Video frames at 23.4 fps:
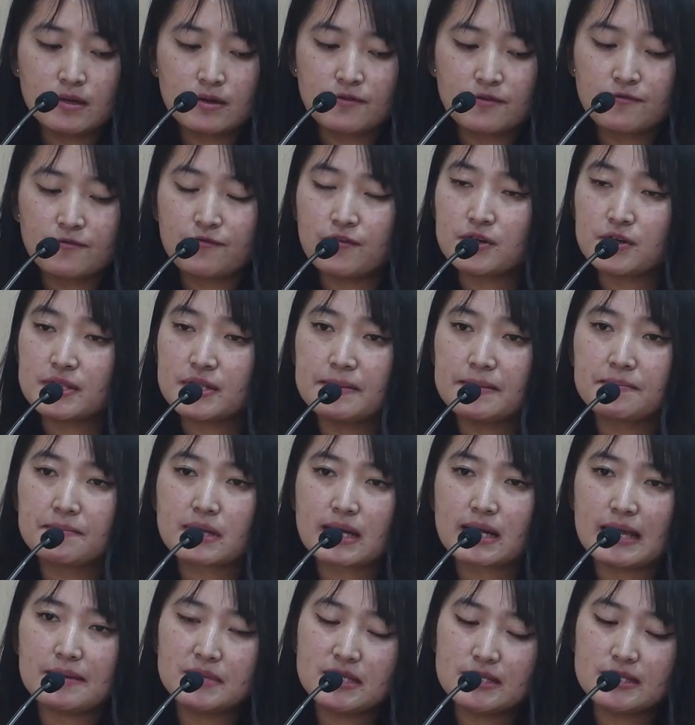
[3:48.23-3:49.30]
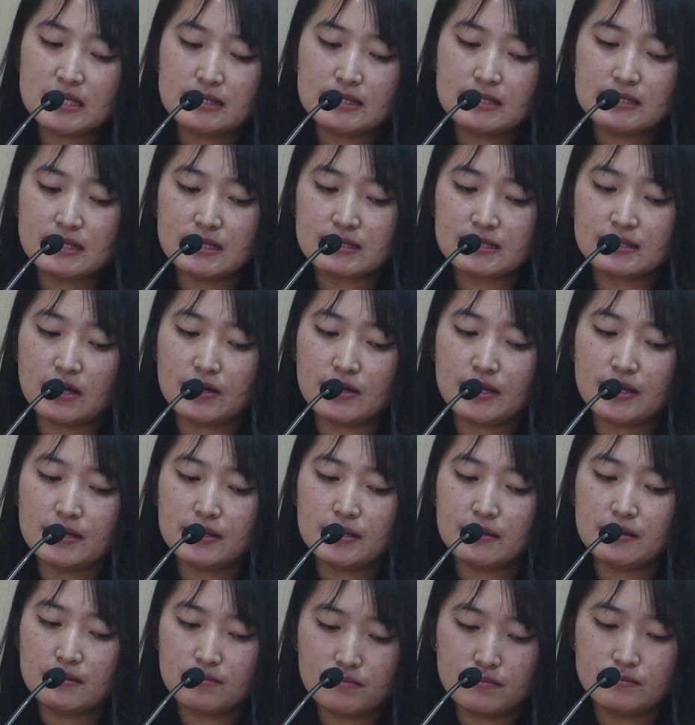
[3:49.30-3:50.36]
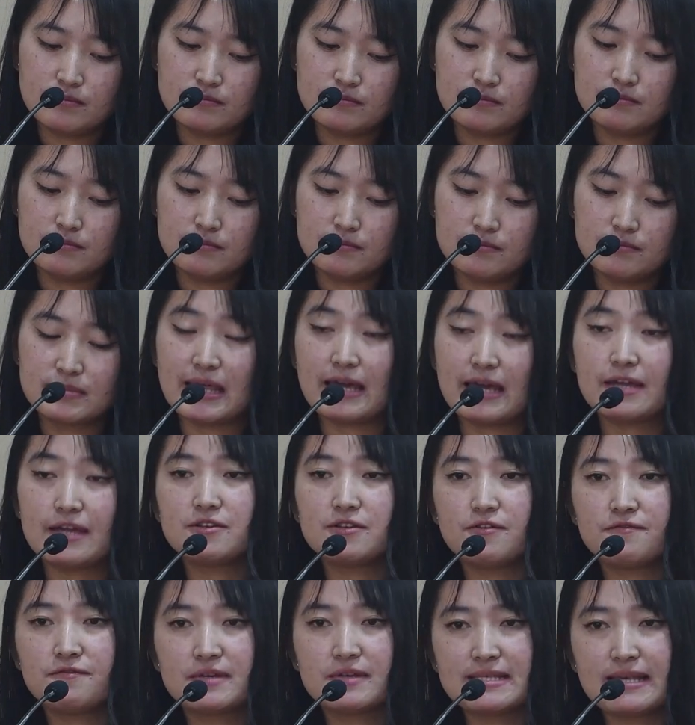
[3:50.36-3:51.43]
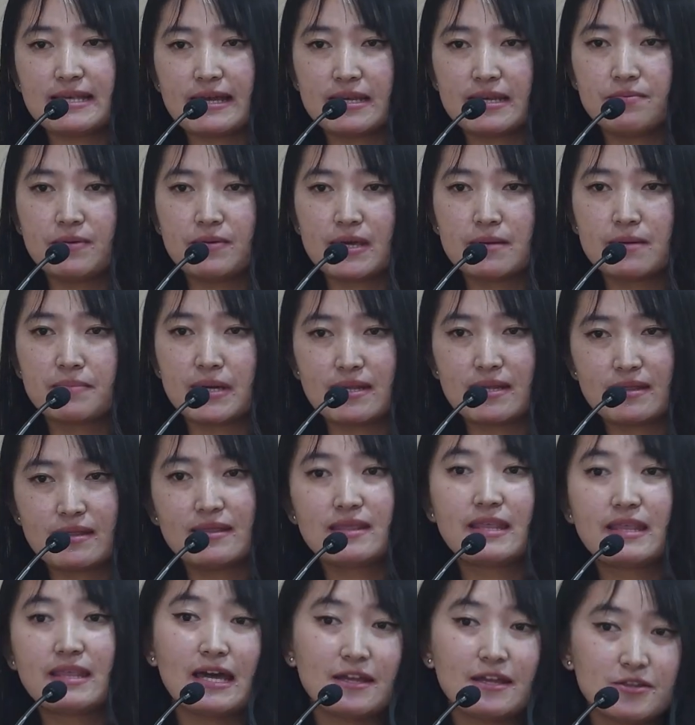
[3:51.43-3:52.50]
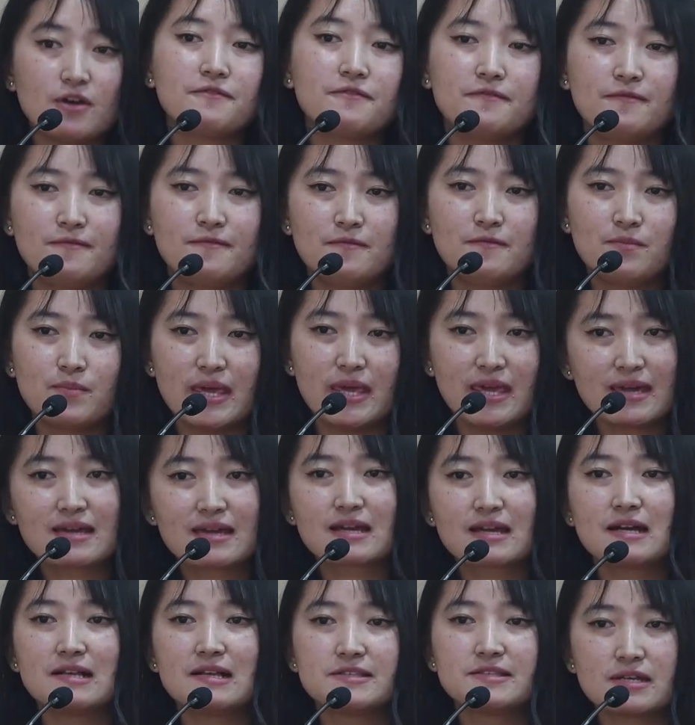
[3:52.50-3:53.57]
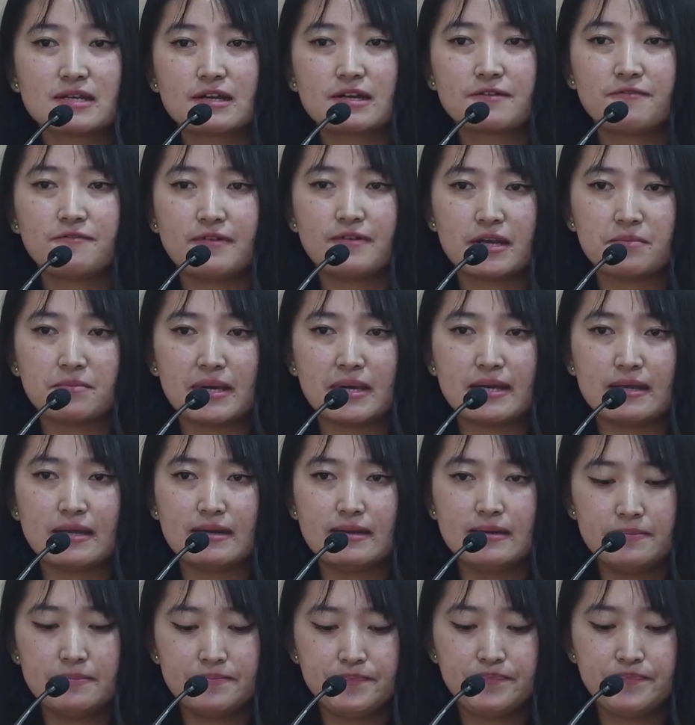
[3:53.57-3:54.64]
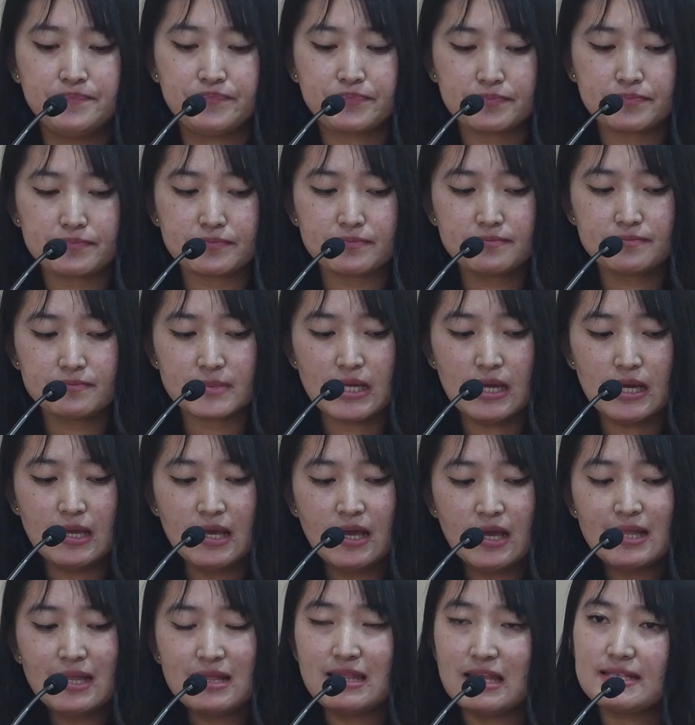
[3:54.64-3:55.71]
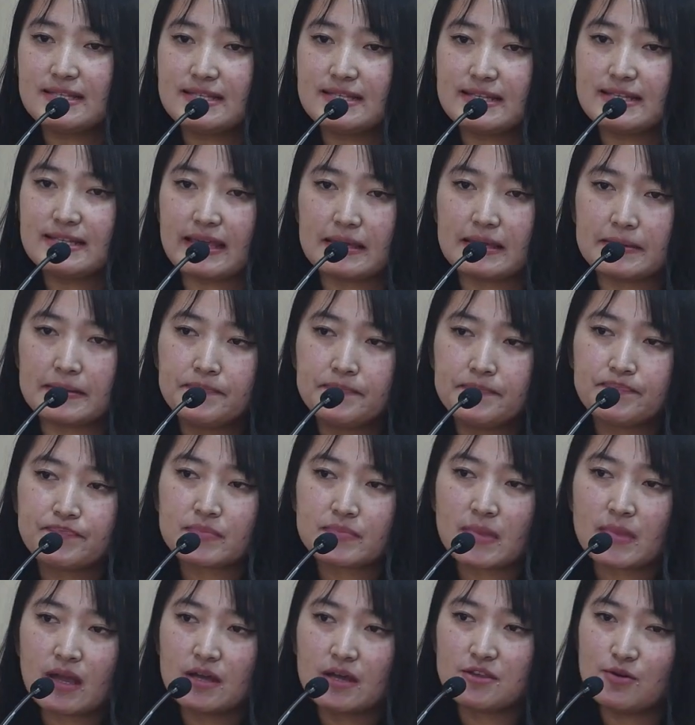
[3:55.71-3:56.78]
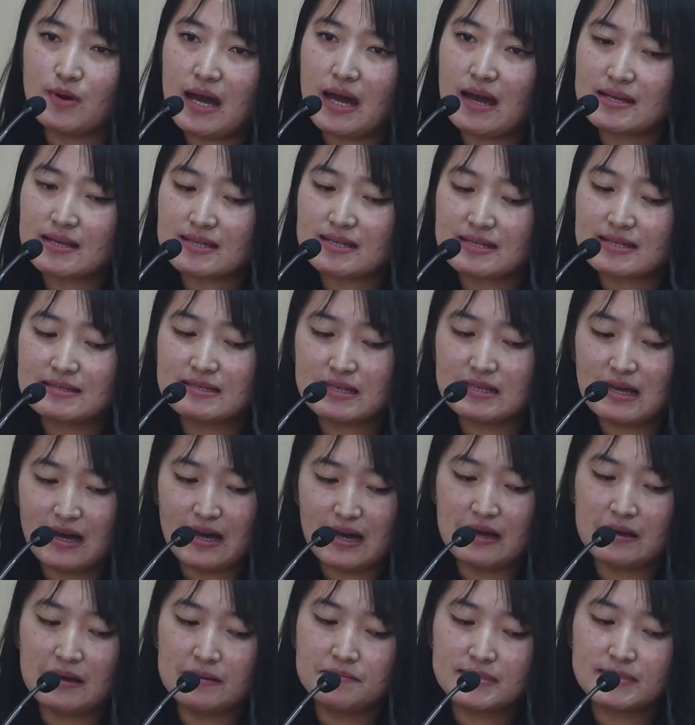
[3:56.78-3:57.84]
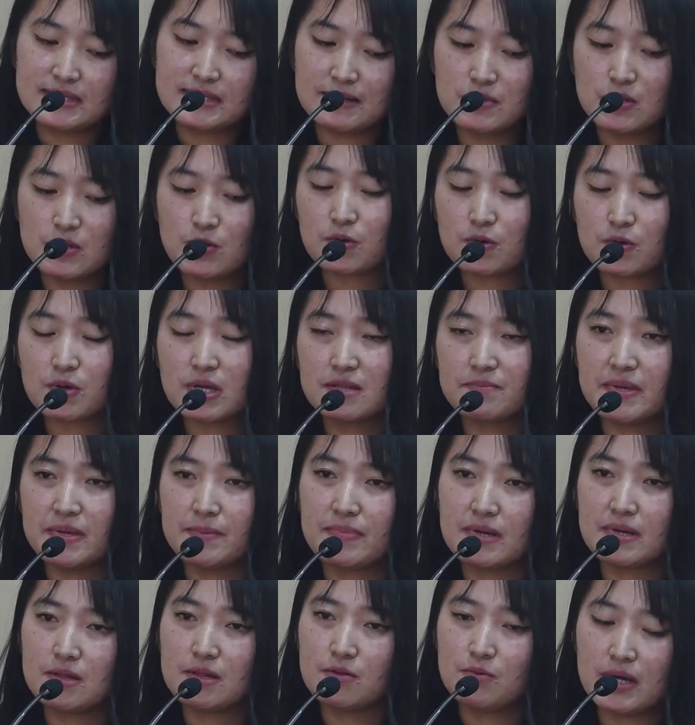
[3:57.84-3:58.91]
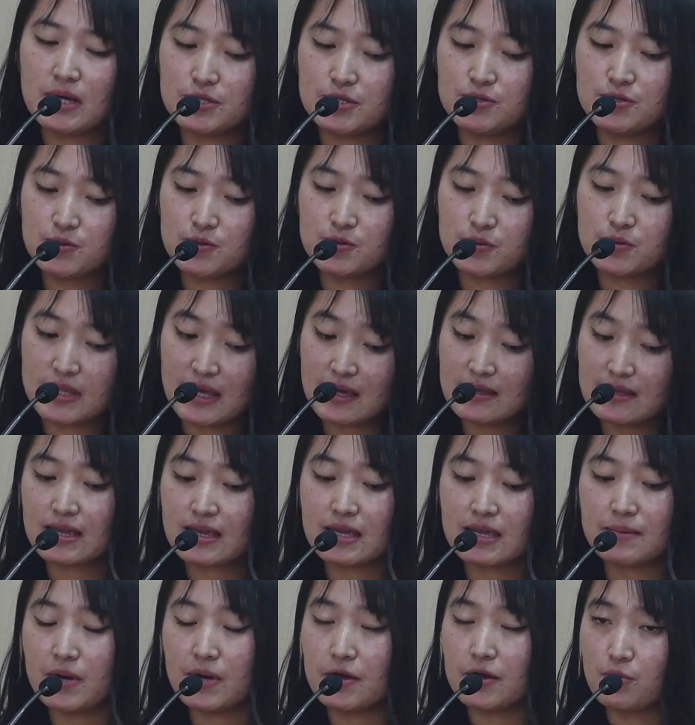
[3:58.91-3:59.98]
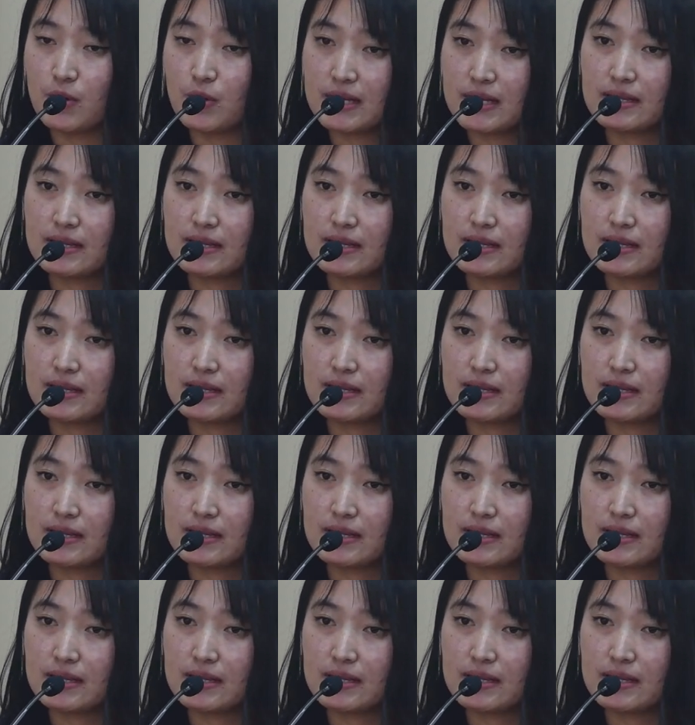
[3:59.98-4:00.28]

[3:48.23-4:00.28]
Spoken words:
For them, climate change is not that of a scientific, but that of a cultural phenomenon. Let's say you ask some local people, what do they think about